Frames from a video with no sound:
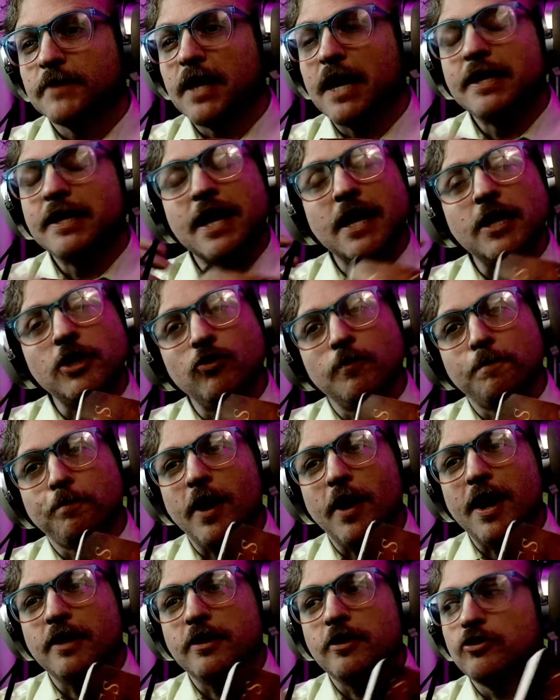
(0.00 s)
And yet you would
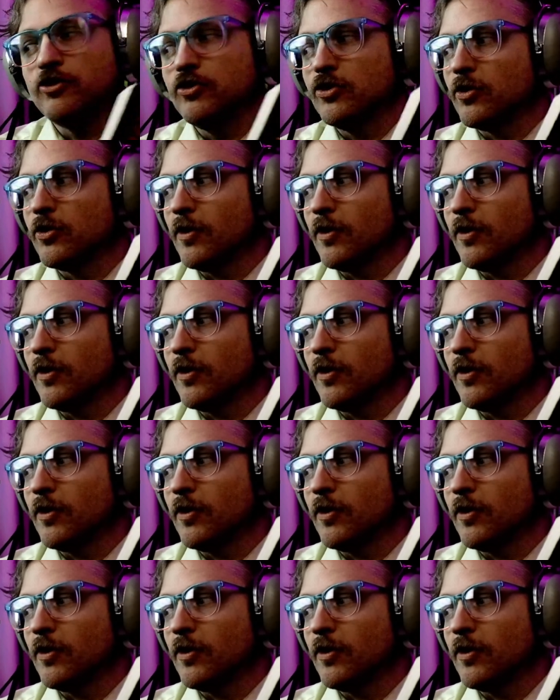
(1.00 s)
pray that you do